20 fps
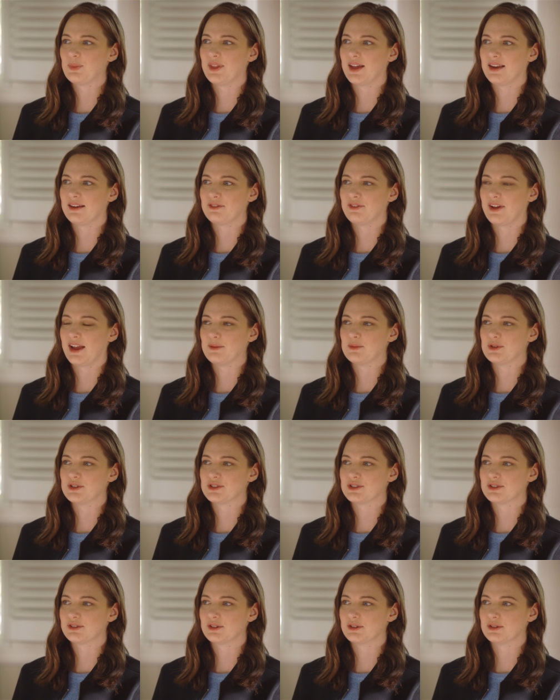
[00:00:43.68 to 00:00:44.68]
that if
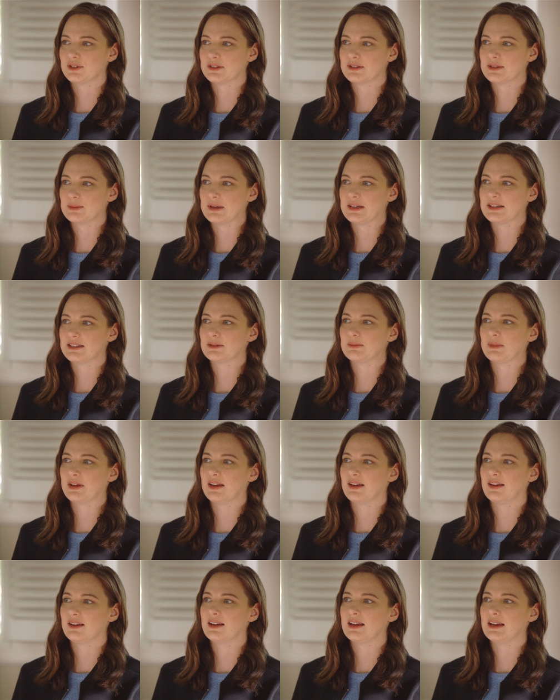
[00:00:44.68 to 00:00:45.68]
Hamish could speak to
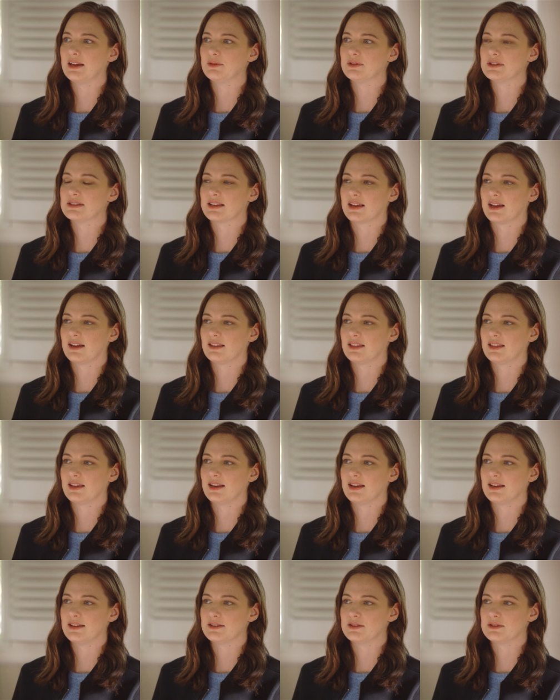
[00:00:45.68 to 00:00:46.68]
me, he would say
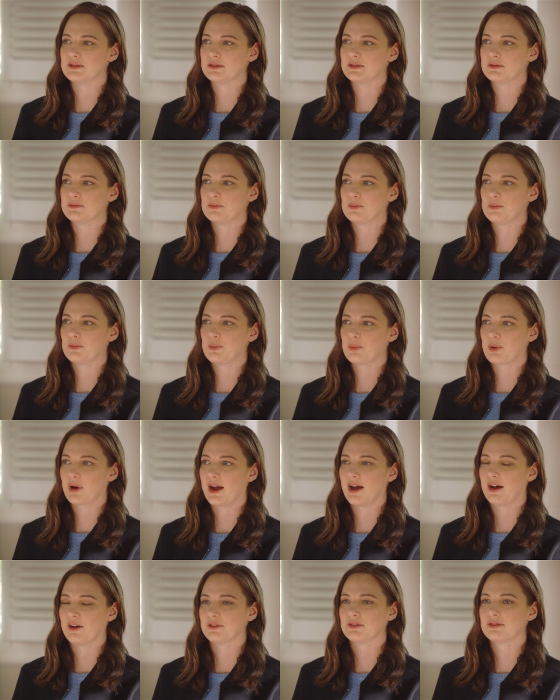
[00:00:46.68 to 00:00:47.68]
that he's
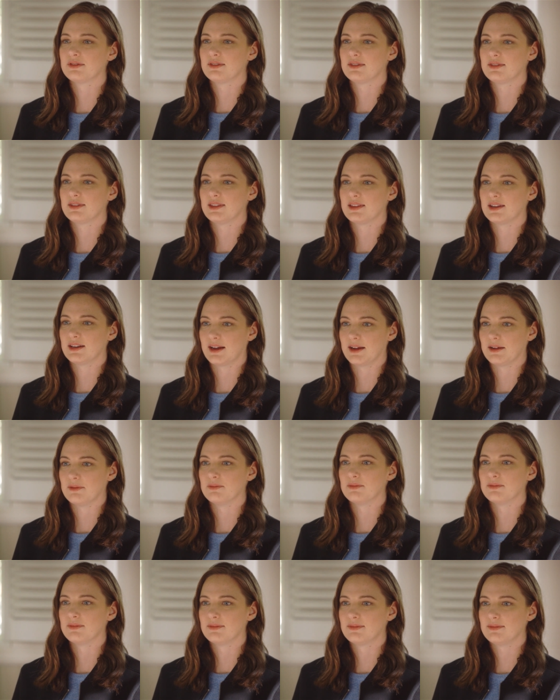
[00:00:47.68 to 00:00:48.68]
proud that
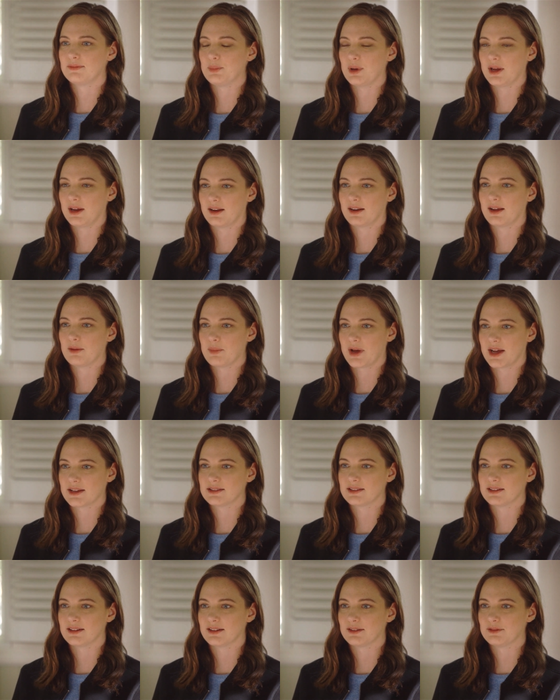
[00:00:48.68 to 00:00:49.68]
I'm being an
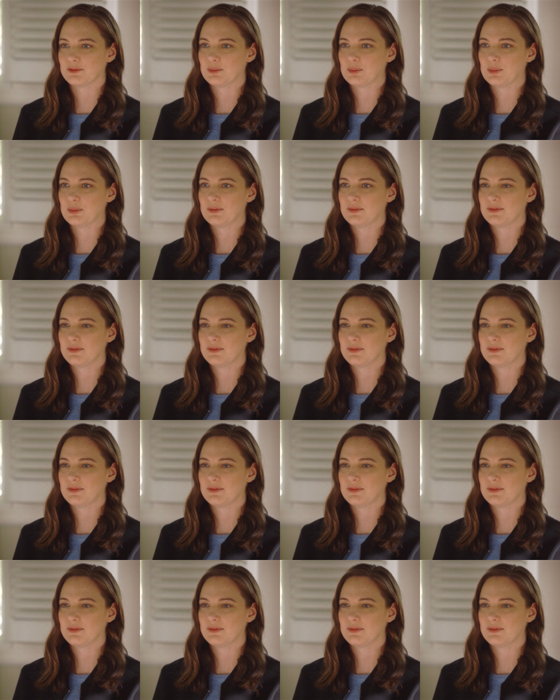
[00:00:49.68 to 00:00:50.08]
ambassador.